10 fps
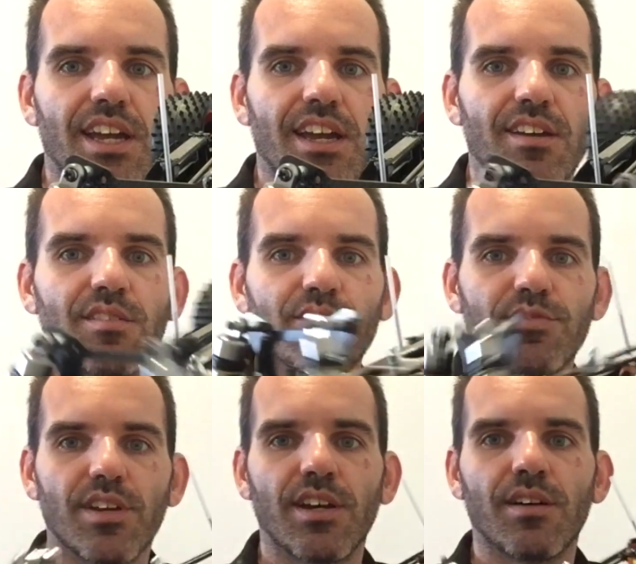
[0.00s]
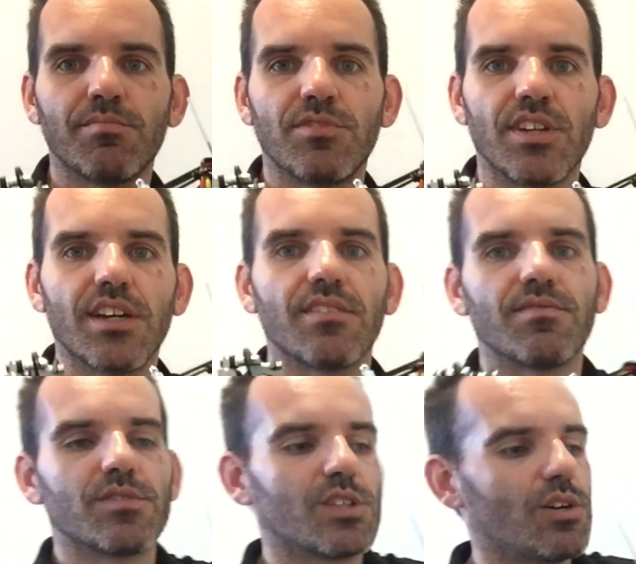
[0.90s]
have
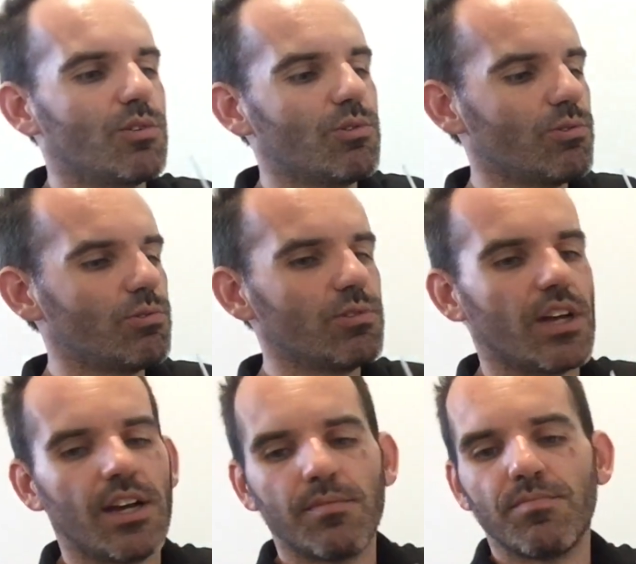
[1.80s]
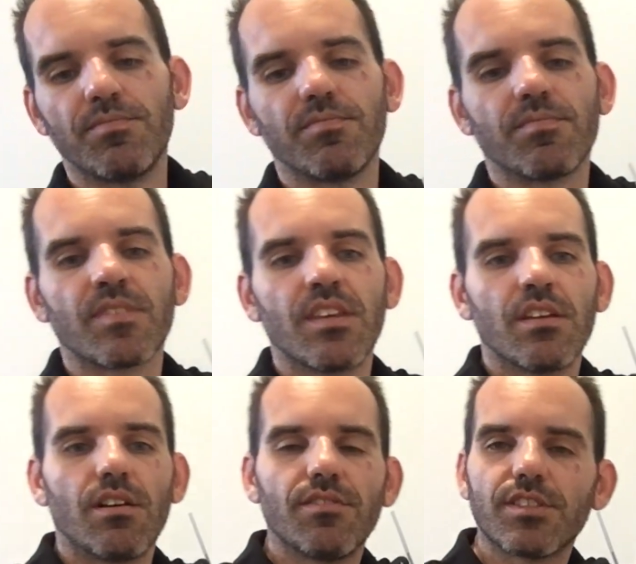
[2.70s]
done. So all
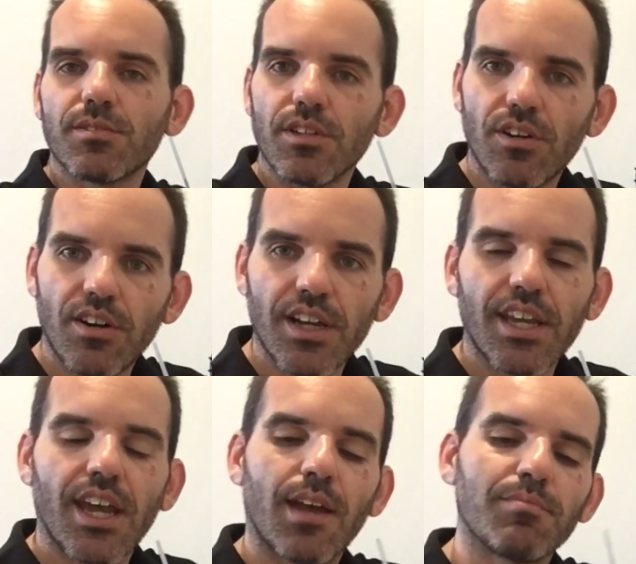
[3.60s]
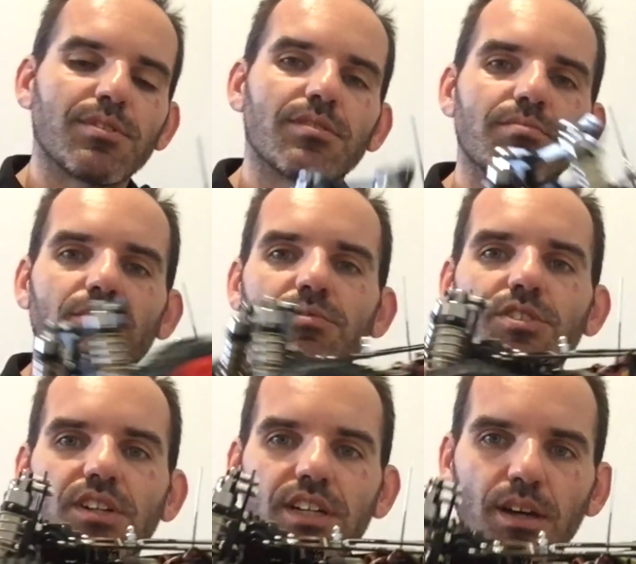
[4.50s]
obviously we've got high caps, we've
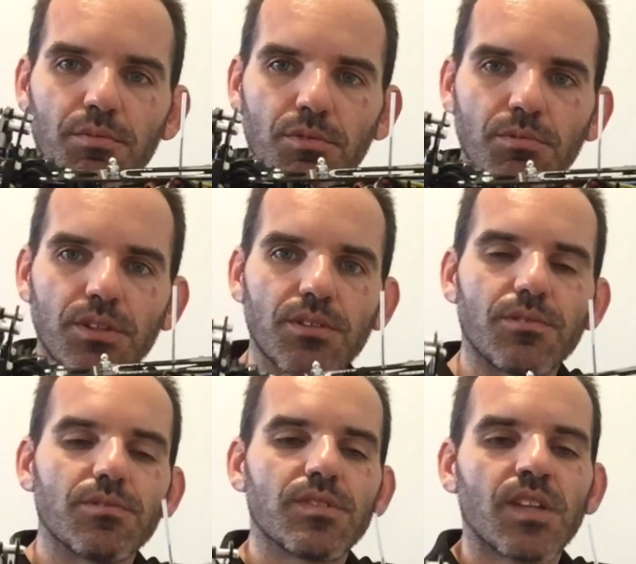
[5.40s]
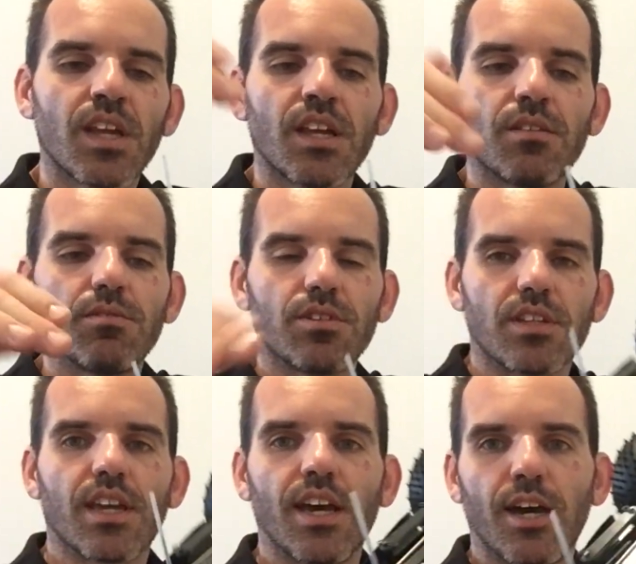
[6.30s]
dyed up the wheels, we've got the
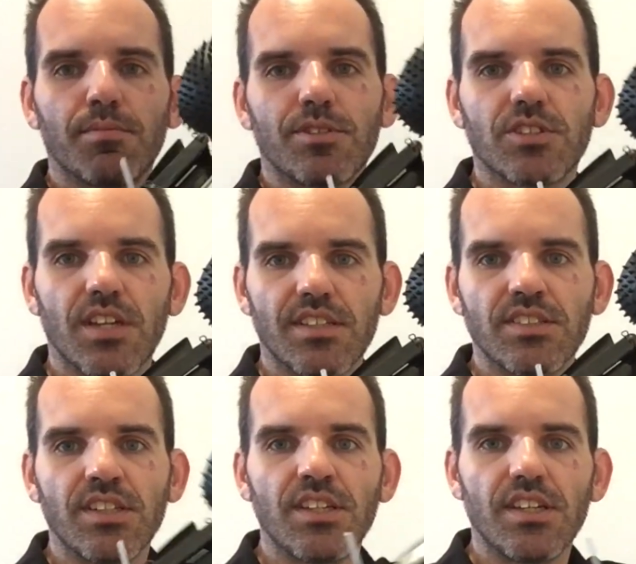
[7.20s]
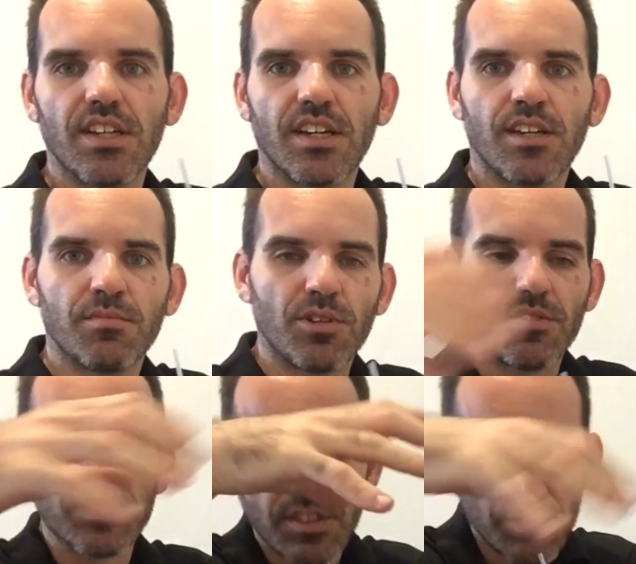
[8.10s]
carbon chassis, and
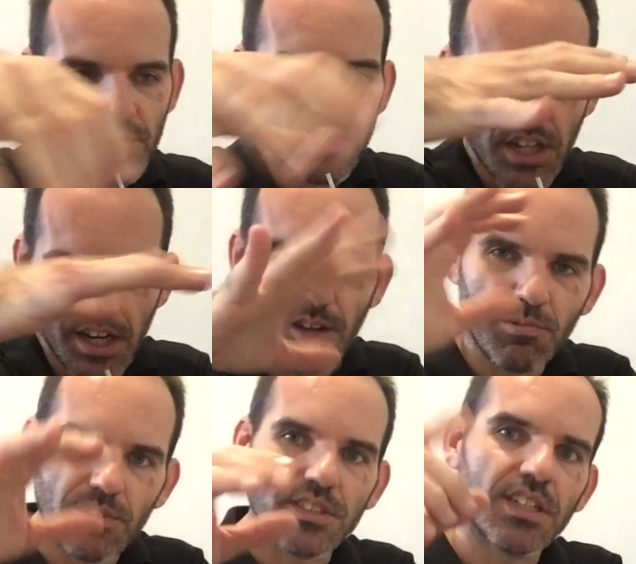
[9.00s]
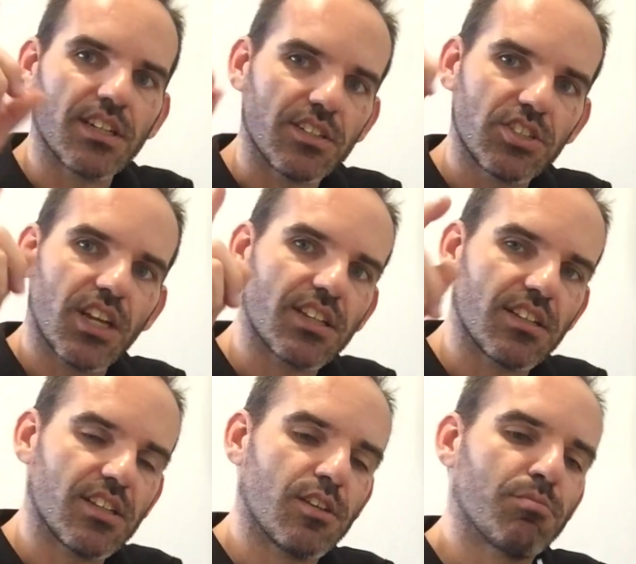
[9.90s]
obviously if you want to check out what's in it, check the
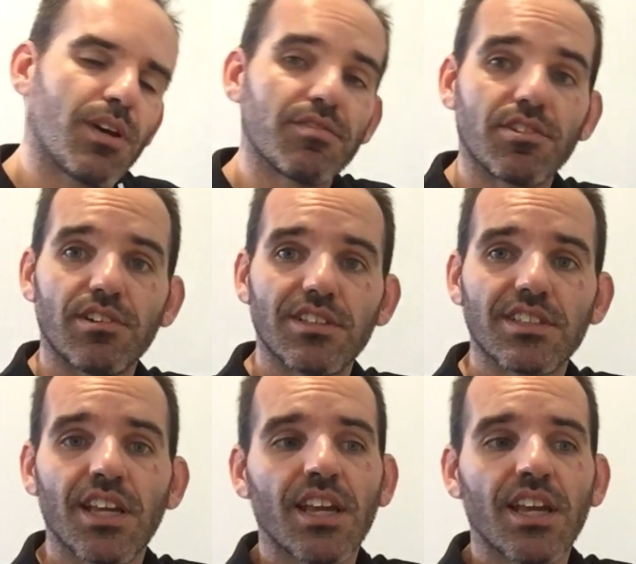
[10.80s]
link above, guys.